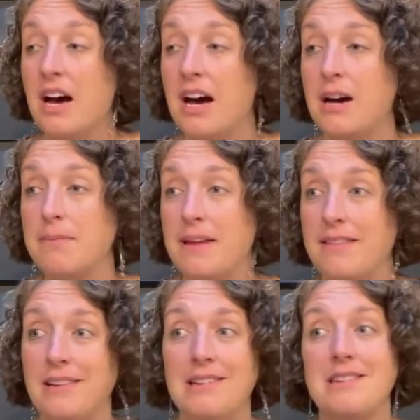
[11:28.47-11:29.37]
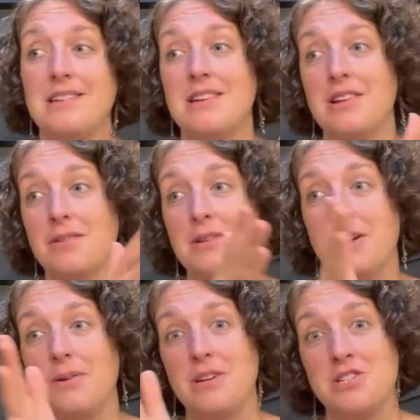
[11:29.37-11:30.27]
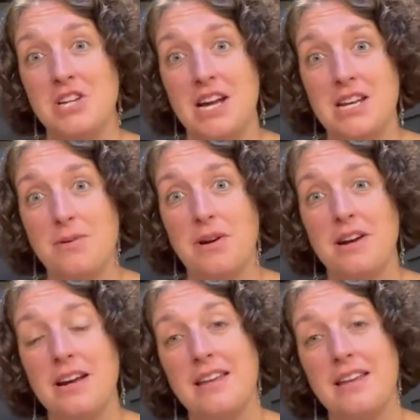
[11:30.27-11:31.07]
And then, we go into January